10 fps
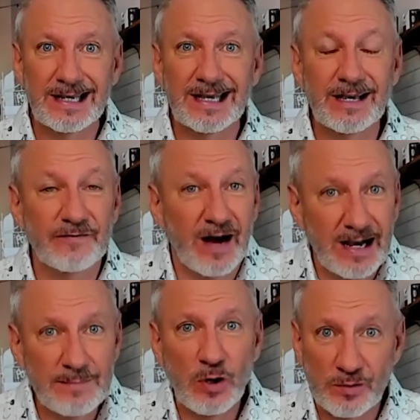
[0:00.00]
if
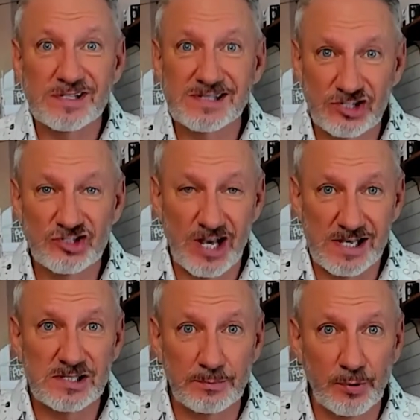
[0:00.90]
I'm going to
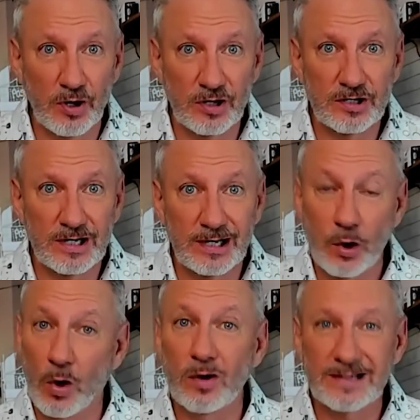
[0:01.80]
suggest a book and
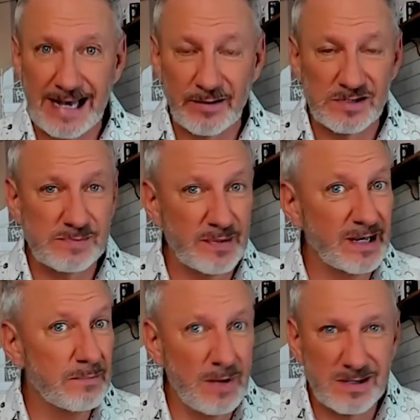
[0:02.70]
call it out as being
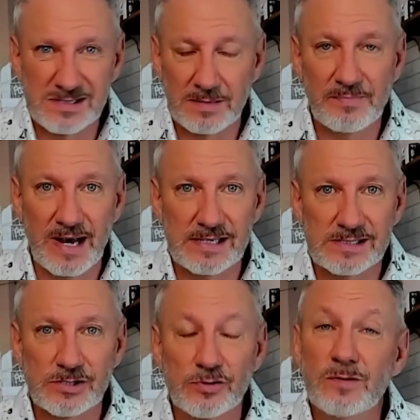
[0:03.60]
amongst the
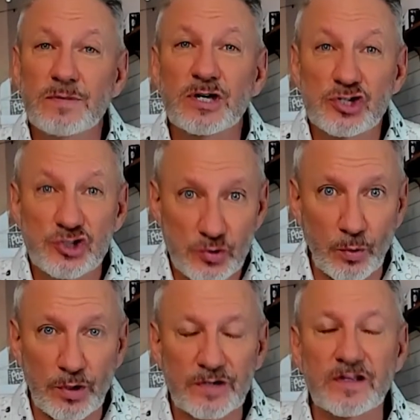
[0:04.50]
best, you can be
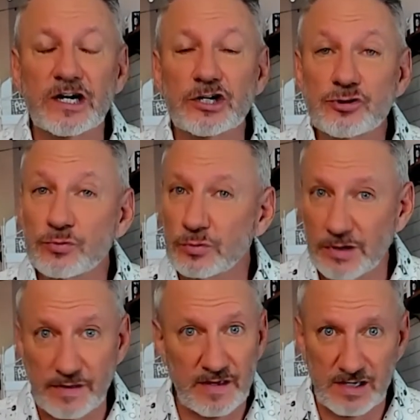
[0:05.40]
assured that I
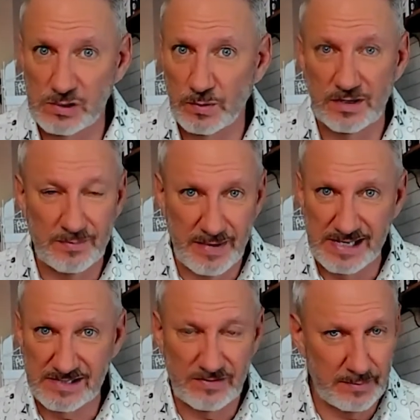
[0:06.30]
truly think it's one of the
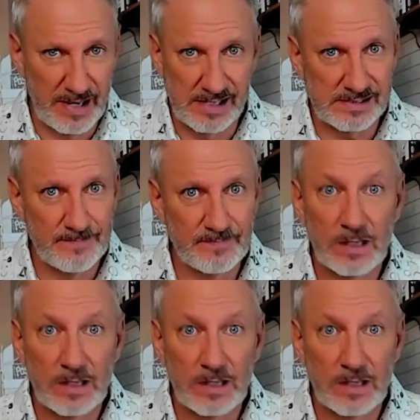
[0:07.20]
best of the best.